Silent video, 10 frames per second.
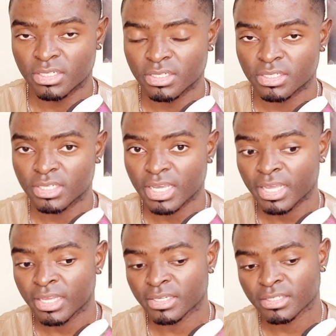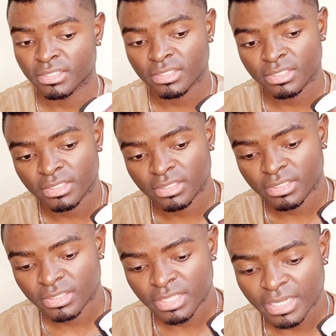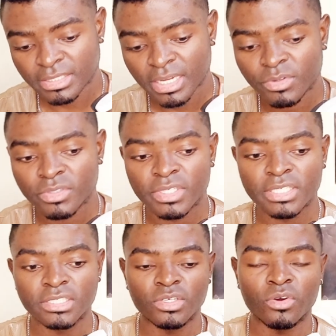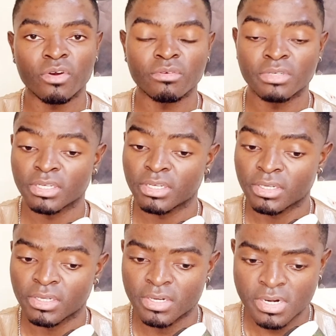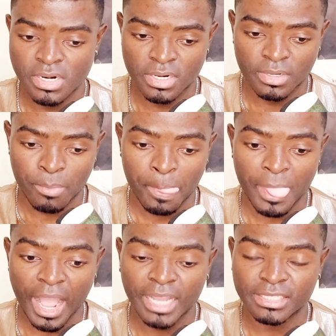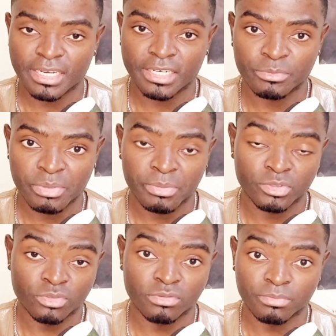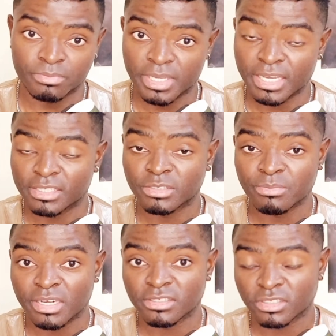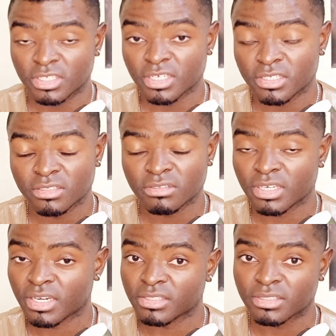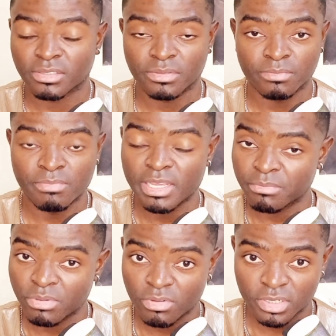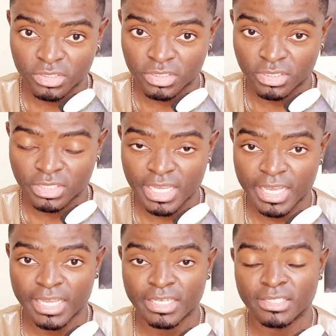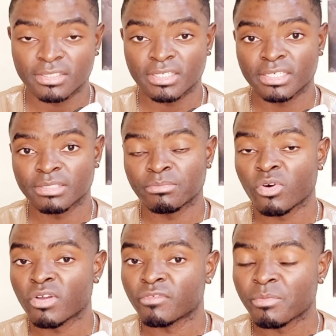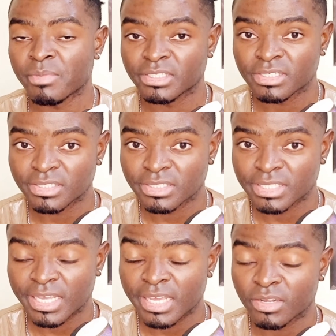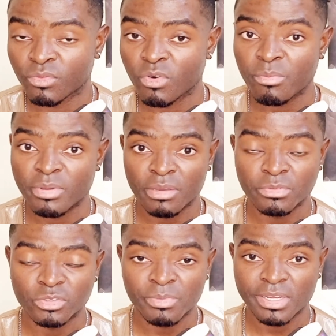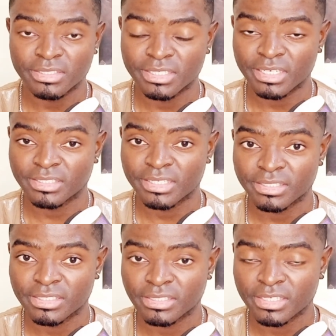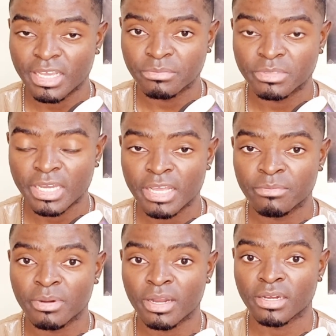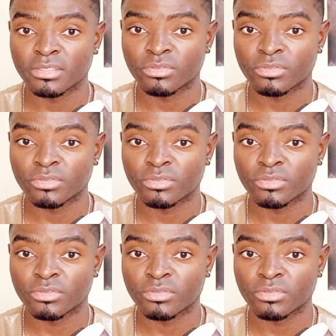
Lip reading: Okay, that's how we read. So I encourage people to get as much as keys, get as many books as you can to get more information as you can. It won't be able to make sense at the same time, but